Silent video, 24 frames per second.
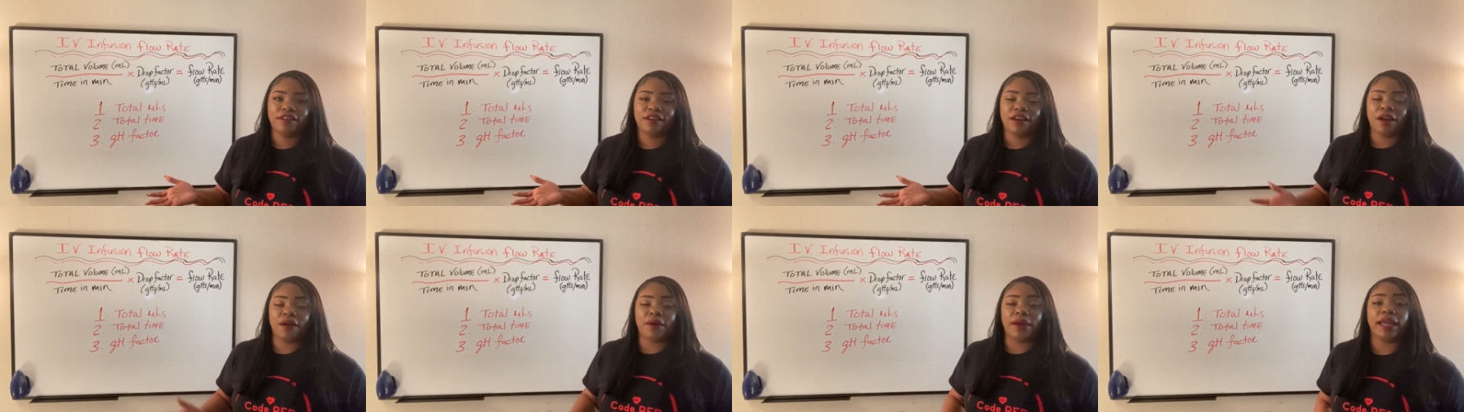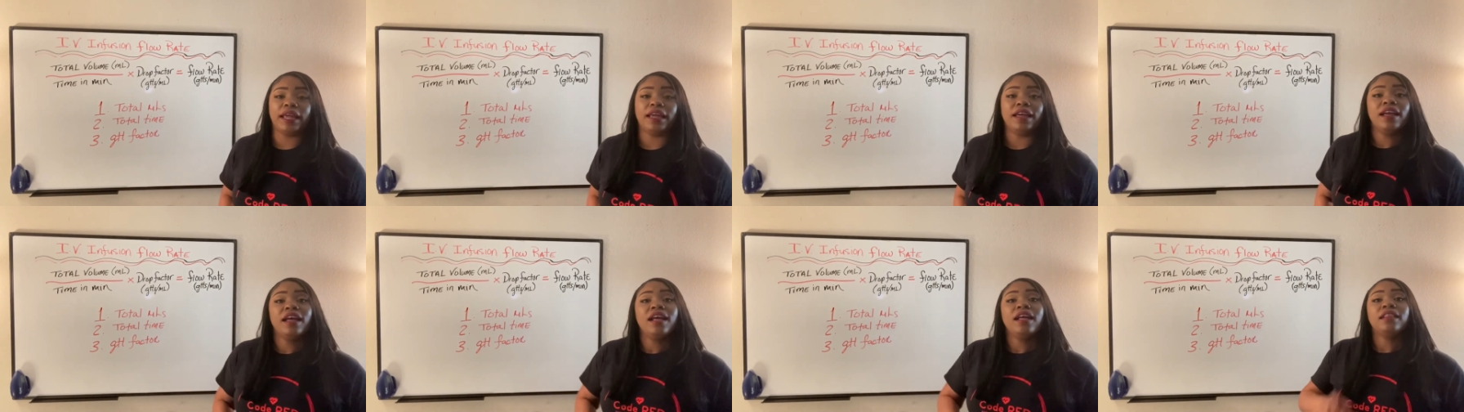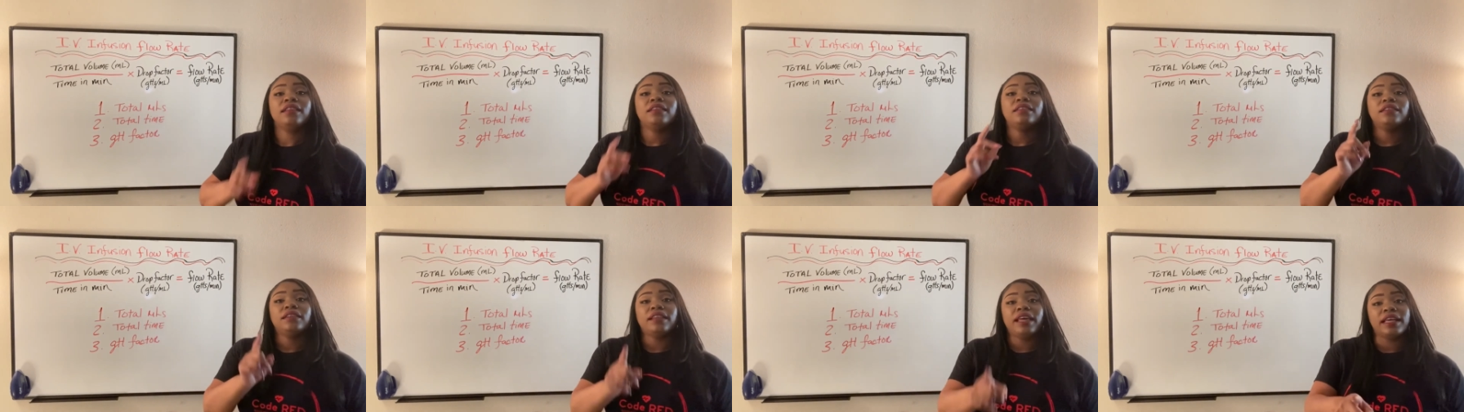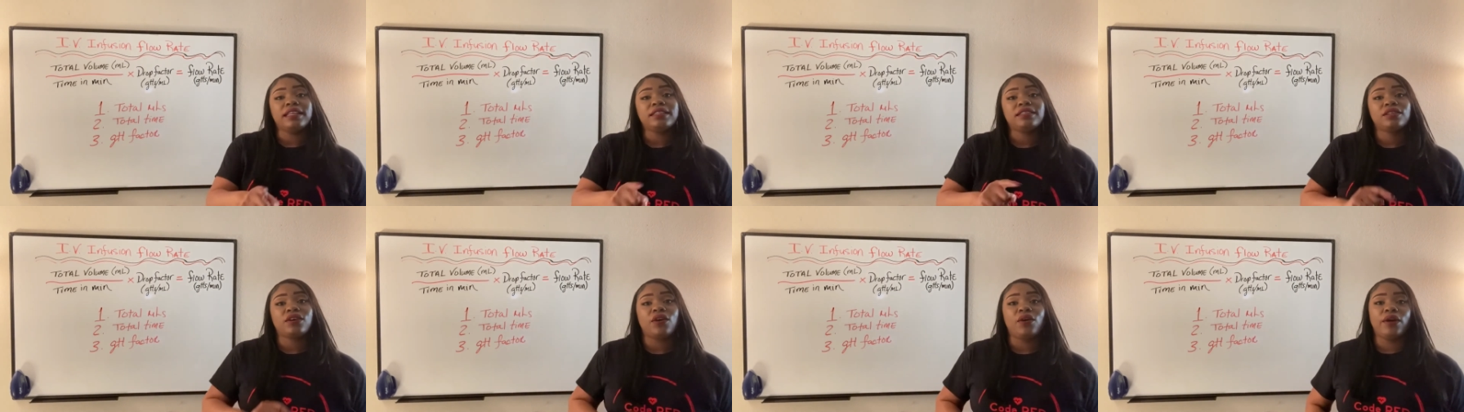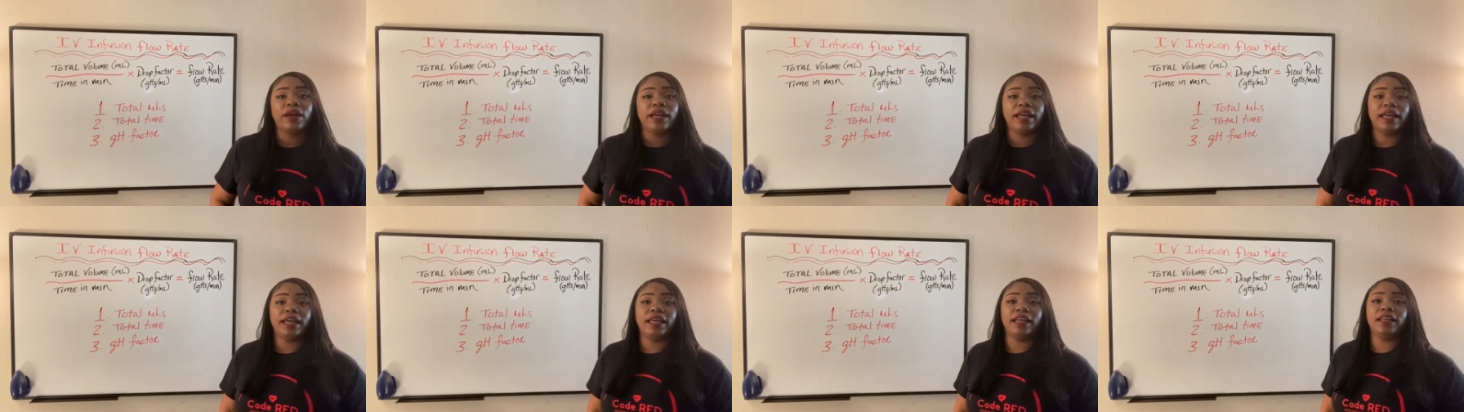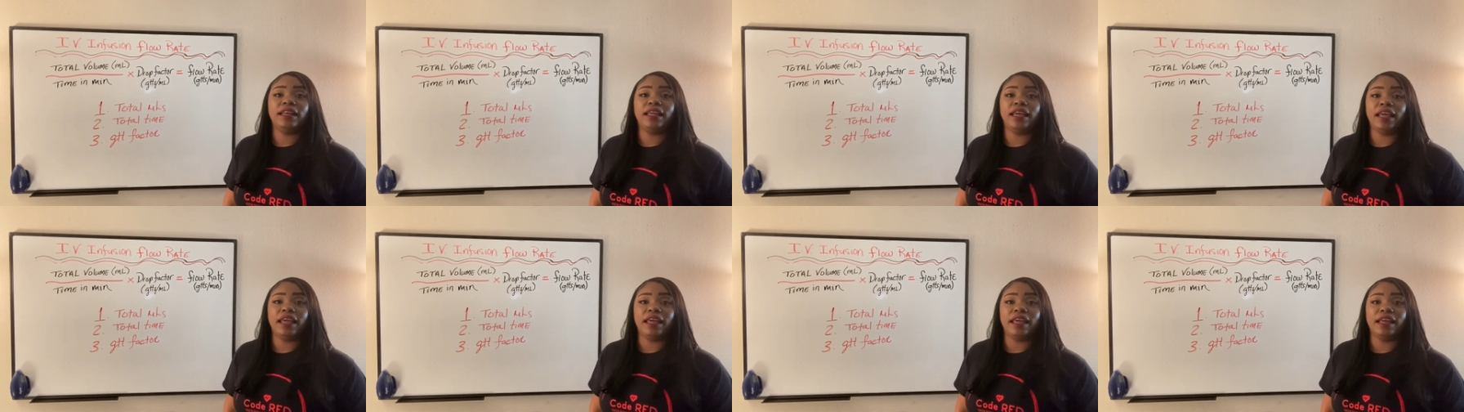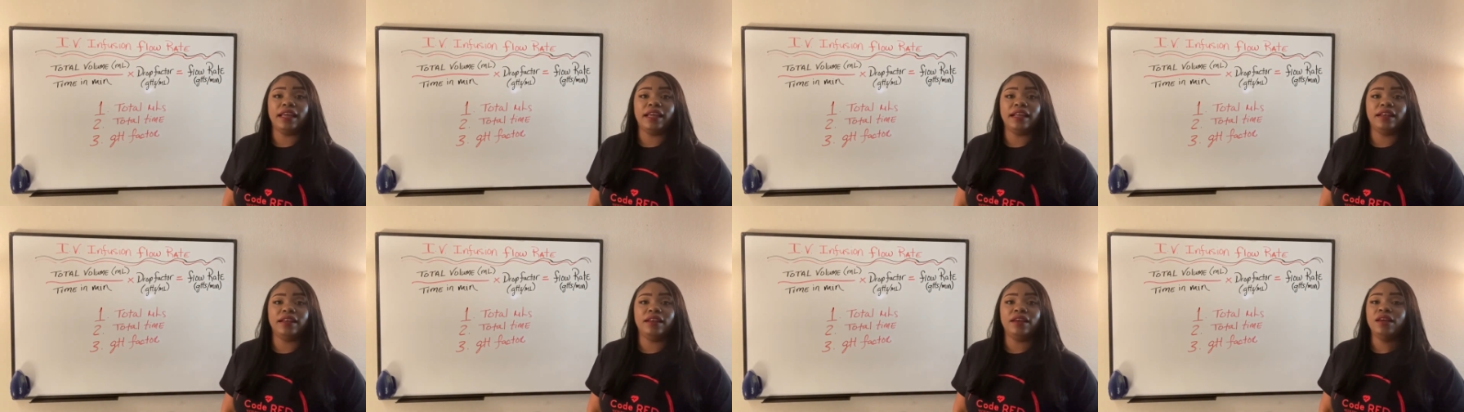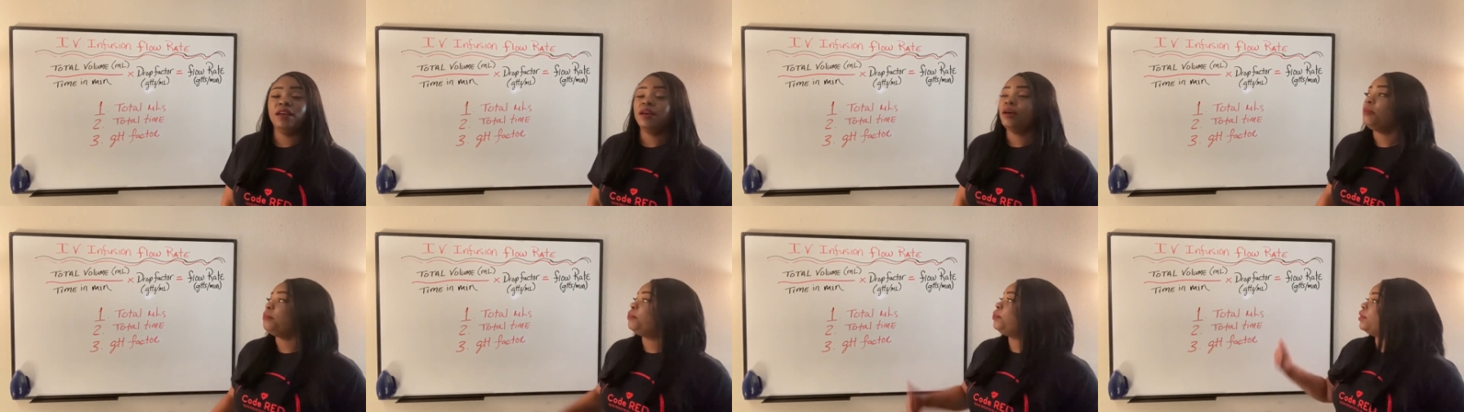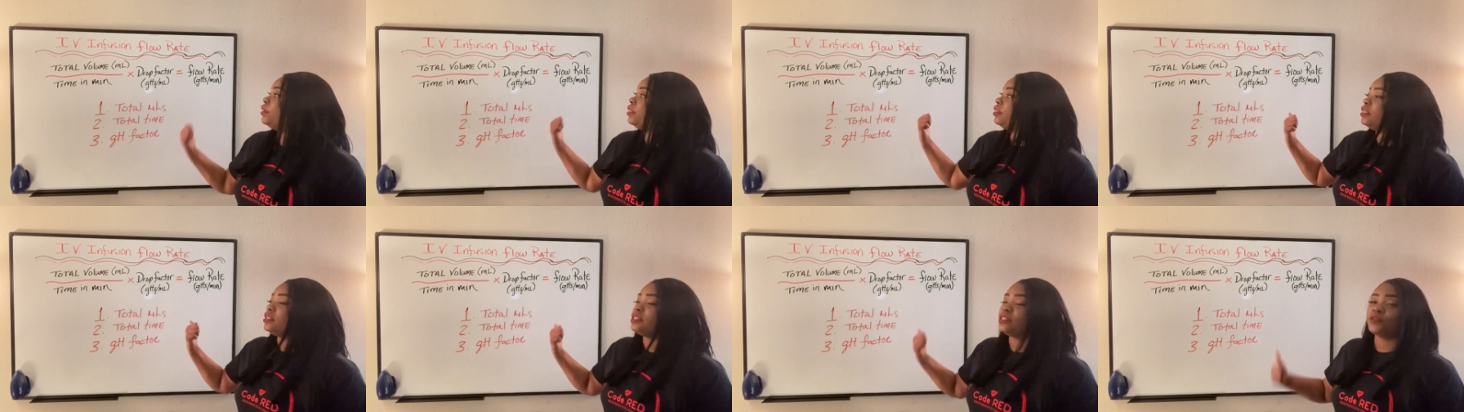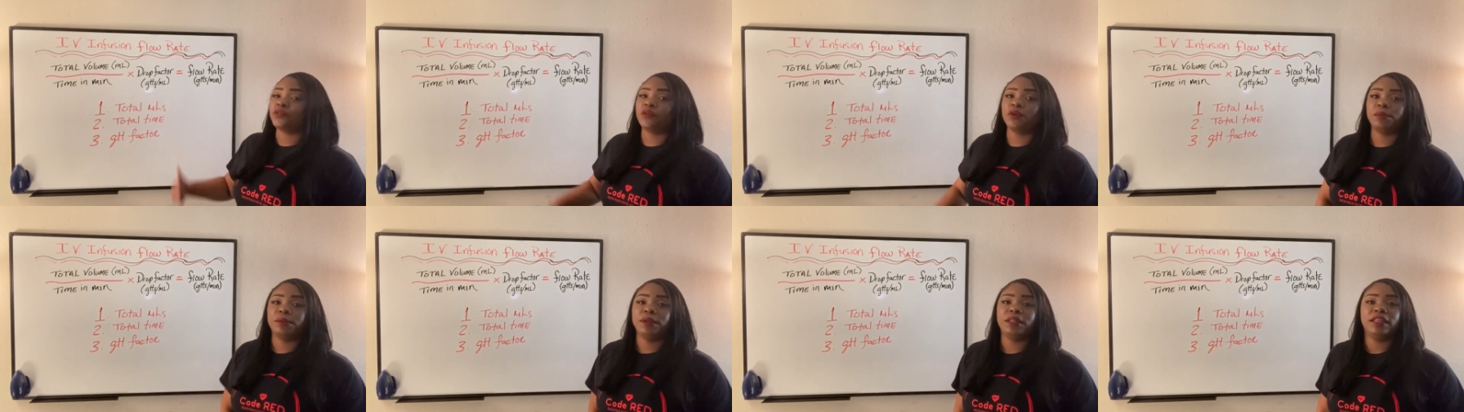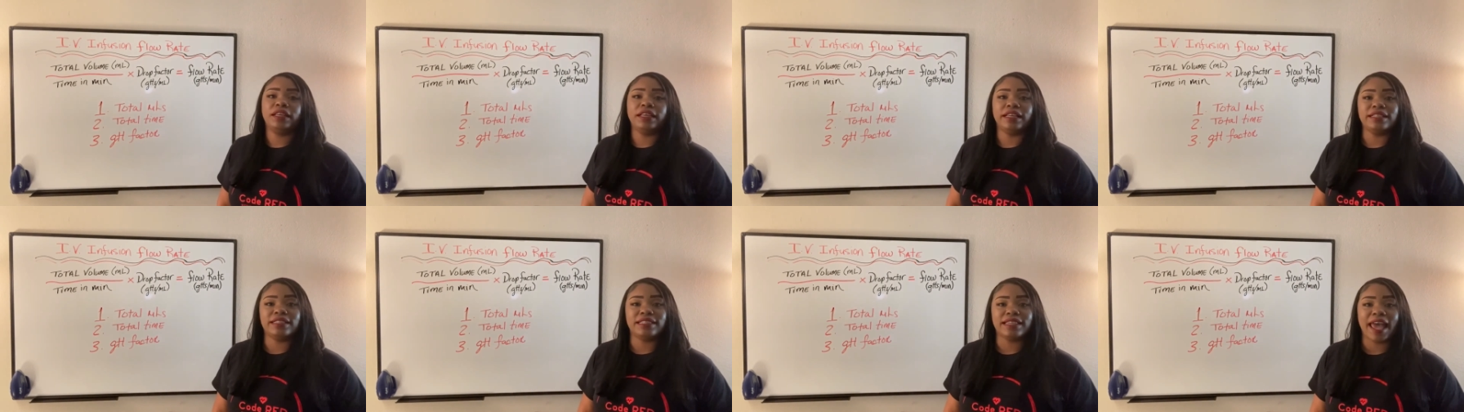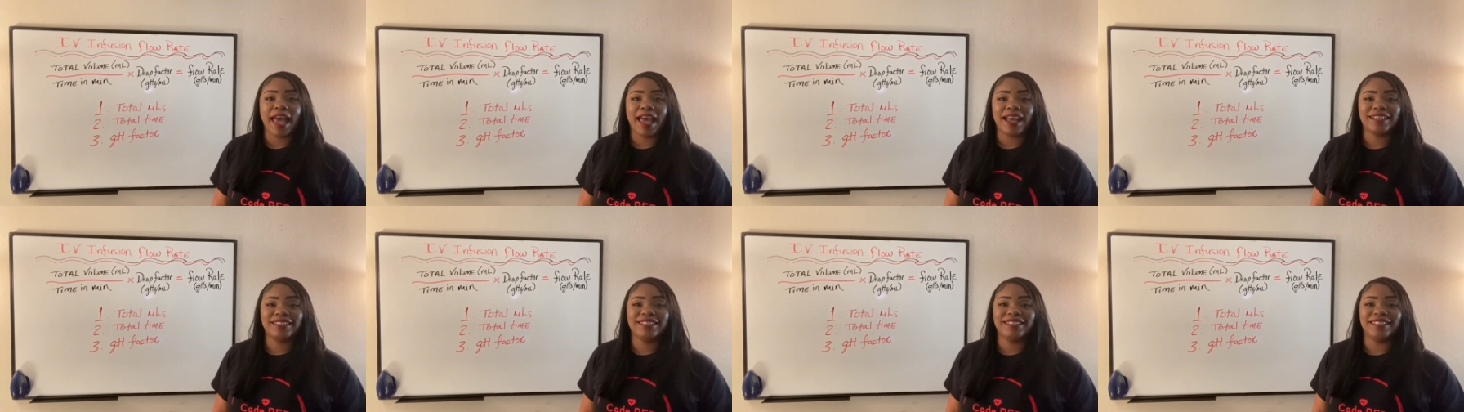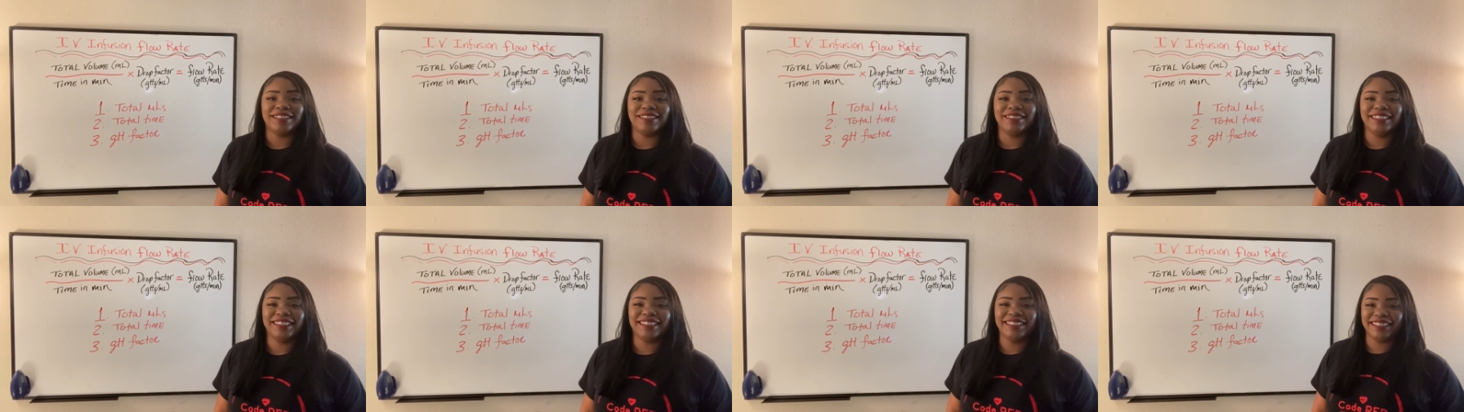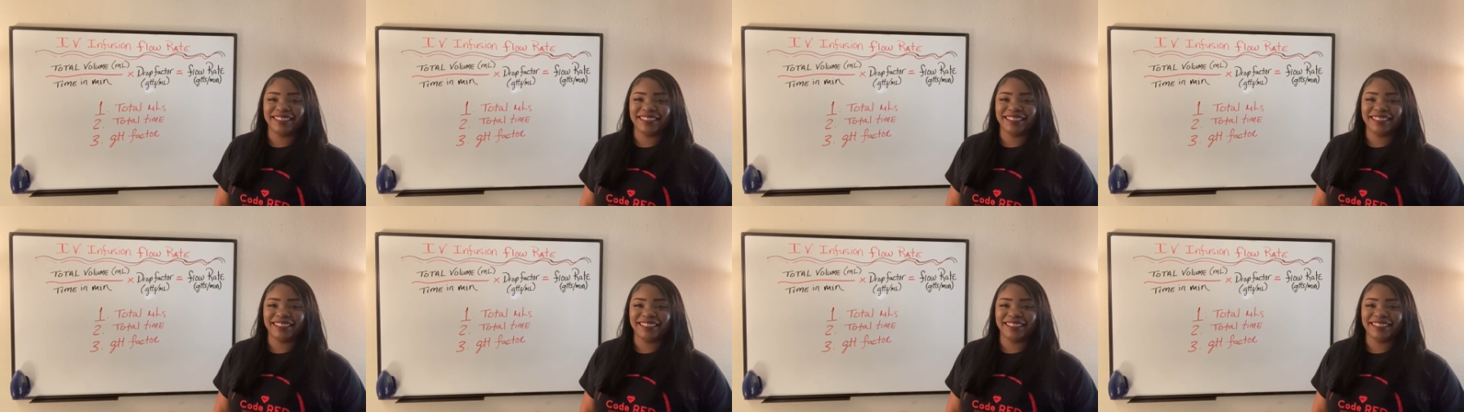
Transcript: All right, let's go ahead and put this formula into action.